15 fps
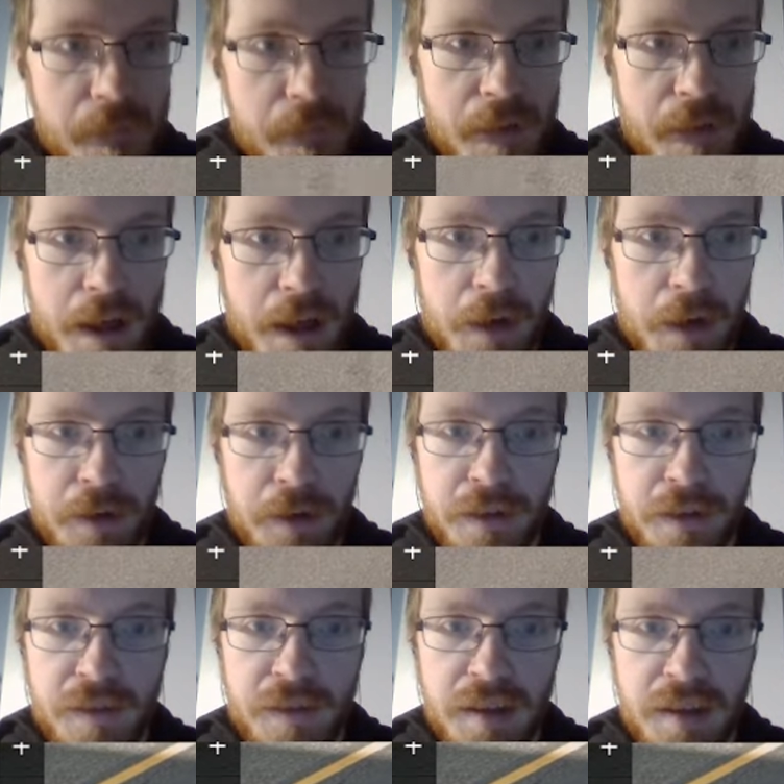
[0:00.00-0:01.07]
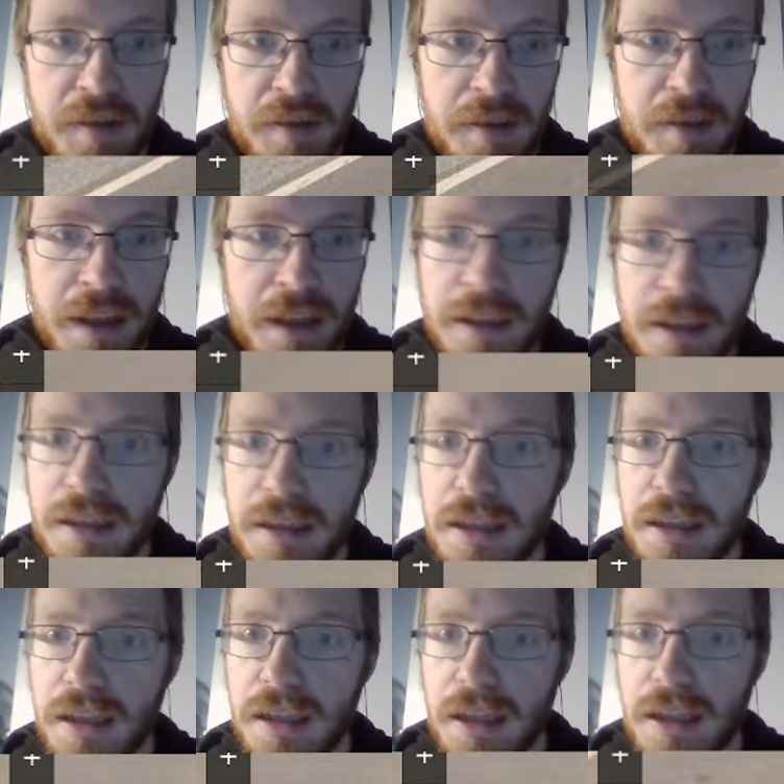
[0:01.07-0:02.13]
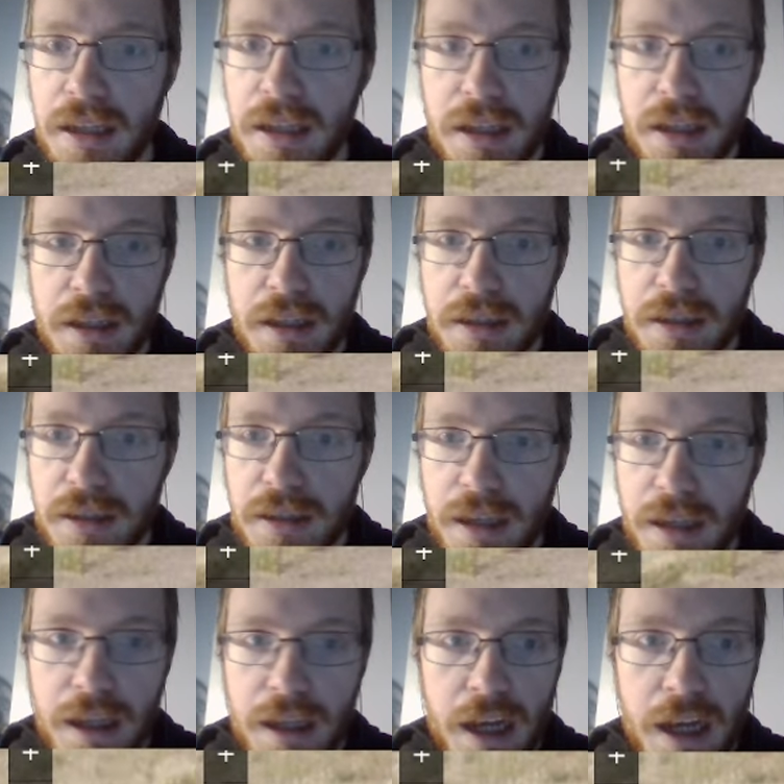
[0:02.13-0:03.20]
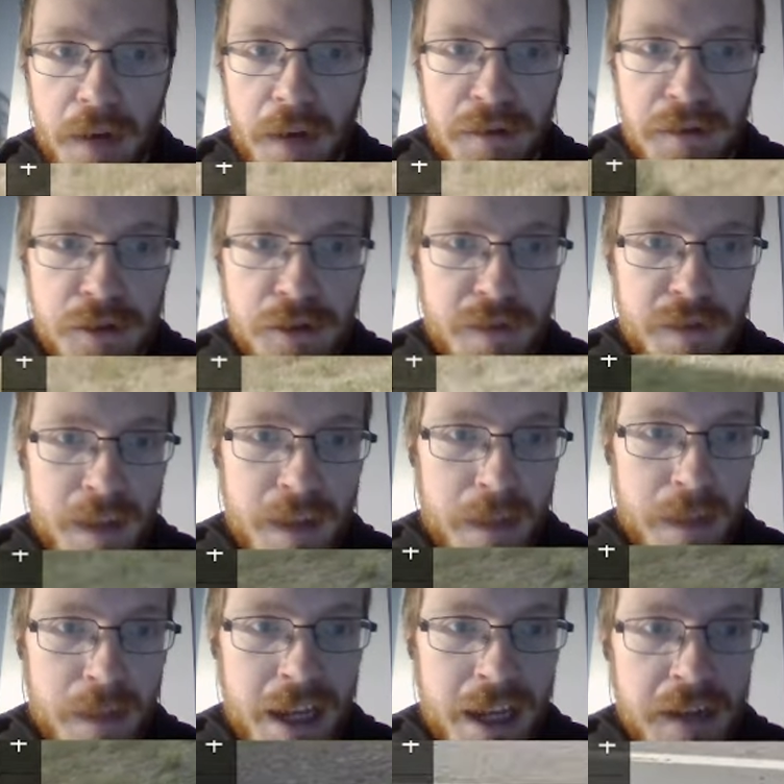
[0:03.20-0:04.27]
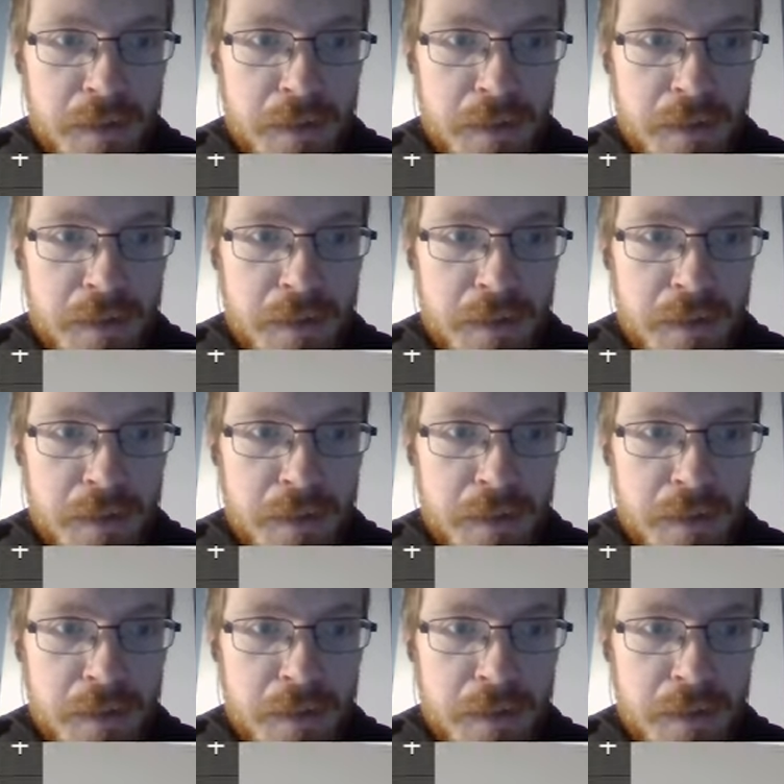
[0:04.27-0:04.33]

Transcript: I wonder if this is like I wasn't sure if that plate had a little bit of